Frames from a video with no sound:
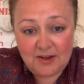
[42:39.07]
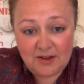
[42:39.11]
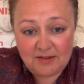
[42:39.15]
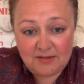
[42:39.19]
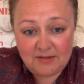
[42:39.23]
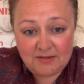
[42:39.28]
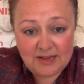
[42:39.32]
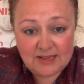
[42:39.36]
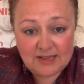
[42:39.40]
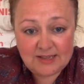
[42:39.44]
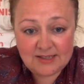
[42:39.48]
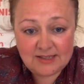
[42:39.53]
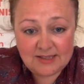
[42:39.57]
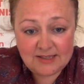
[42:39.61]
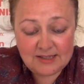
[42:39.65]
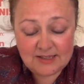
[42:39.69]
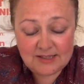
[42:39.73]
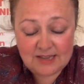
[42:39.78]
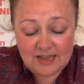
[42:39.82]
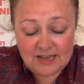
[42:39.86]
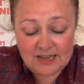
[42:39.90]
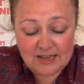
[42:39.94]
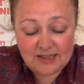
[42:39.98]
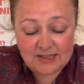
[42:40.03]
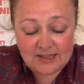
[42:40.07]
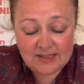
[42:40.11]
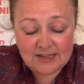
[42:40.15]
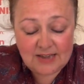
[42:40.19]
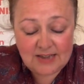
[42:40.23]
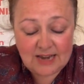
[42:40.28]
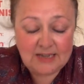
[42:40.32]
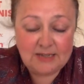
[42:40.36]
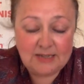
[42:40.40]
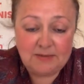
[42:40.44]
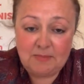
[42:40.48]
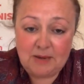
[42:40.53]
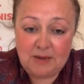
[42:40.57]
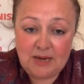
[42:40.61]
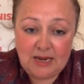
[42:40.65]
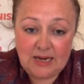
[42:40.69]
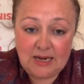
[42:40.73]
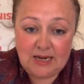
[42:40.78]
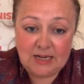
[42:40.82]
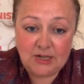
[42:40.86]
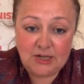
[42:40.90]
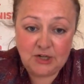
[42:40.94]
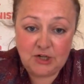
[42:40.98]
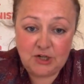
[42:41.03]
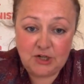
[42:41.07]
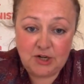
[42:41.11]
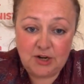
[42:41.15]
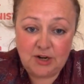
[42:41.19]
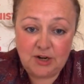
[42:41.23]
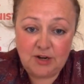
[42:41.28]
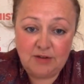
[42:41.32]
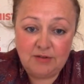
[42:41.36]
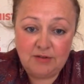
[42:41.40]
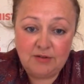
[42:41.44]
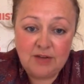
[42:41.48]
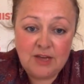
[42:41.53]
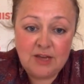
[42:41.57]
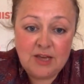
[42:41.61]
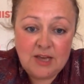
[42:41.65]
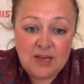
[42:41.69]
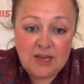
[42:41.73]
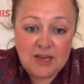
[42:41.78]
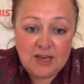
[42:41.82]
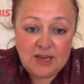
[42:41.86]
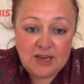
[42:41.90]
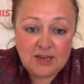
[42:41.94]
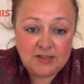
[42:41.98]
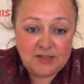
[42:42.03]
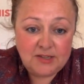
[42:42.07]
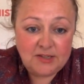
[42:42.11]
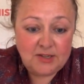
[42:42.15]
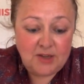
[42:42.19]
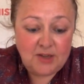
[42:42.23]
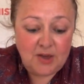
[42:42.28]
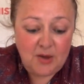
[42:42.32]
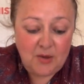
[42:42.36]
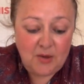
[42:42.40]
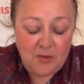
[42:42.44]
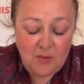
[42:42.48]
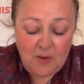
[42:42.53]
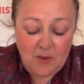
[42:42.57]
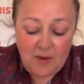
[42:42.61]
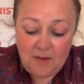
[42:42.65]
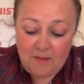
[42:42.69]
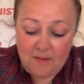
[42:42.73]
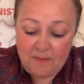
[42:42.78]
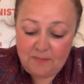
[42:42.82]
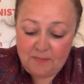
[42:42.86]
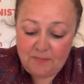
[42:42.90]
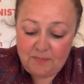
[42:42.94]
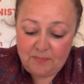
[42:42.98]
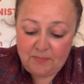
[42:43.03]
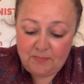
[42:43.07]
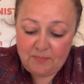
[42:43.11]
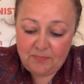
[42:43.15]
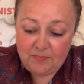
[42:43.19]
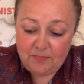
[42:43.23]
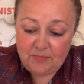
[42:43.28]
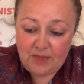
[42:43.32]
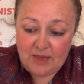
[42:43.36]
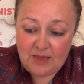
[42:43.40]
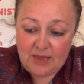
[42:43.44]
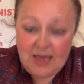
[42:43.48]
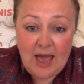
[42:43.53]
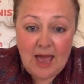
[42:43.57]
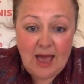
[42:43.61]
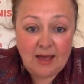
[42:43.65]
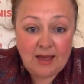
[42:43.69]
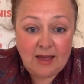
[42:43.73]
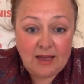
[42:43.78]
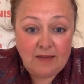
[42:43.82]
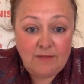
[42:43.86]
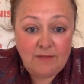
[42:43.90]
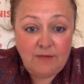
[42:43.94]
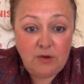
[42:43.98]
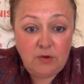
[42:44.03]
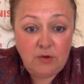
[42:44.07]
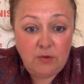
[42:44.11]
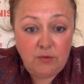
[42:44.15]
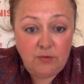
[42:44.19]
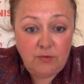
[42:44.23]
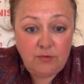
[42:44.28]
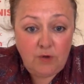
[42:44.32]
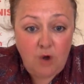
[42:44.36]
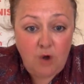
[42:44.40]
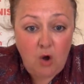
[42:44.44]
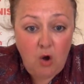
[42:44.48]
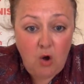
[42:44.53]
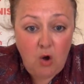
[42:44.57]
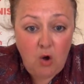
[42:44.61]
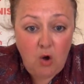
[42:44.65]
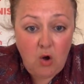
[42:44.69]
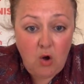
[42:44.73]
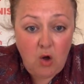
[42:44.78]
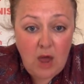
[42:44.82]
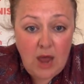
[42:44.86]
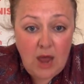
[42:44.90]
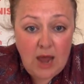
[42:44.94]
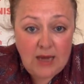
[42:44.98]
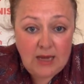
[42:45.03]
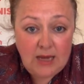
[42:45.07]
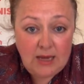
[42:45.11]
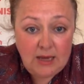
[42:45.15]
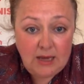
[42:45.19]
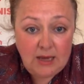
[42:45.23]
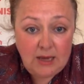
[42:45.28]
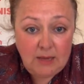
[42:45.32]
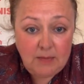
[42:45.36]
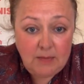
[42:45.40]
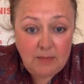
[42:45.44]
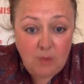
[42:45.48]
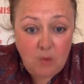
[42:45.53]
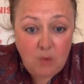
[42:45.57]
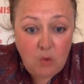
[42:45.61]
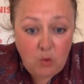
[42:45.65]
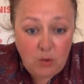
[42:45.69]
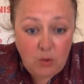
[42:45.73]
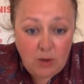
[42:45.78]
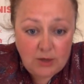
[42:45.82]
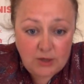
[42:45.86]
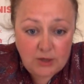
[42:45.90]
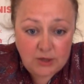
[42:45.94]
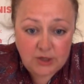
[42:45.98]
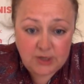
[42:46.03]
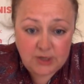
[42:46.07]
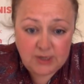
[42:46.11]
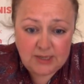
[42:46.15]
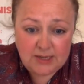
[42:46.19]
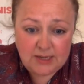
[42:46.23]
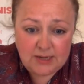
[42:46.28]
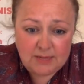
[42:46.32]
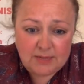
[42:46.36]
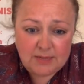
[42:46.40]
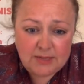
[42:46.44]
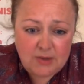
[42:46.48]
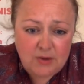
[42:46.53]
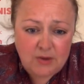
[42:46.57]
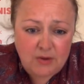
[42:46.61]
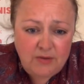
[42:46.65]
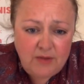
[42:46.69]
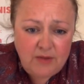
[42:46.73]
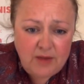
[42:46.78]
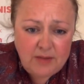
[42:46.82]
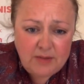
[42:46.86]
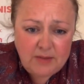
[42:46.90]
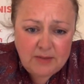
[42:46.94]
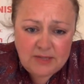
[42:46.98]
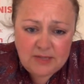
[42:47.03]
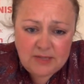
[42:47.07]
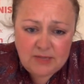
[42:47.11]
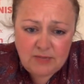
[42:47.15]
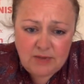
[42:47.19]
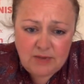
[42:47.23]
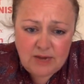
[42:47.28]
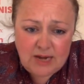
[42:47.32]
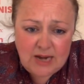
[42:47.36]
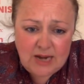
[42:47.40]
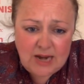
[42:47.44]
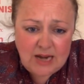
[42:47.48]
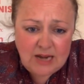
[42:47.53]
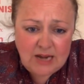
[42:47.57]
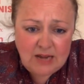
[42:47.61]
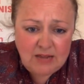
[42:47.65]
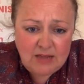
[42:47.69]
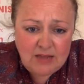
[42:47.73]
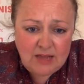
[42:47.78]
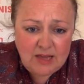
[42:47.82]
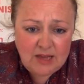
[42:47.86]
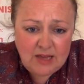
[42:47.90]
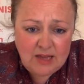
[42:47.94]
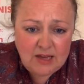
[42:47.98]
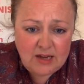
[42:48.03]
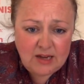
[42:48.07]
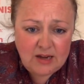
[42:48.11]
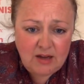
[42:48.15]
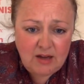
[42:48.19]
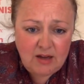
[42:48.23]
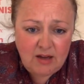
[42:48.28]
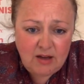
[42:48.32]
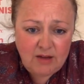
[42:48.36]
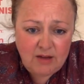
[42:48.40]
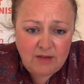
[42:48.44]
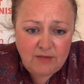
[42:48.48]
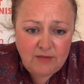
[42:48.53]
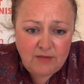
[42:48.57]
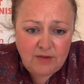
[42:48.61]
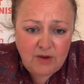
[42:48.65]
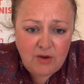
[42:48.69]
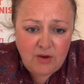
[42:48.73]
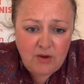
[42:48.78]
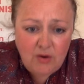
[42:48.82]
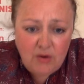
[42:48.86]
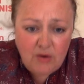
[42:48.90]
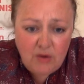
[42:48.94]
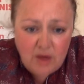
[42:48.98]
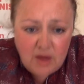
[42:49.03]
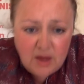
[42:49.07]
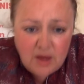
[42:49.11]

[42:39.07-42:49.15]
It doesn't end up being an issue. So if you've got any more questions, and I'm sorry if anybody's written anything and I've not.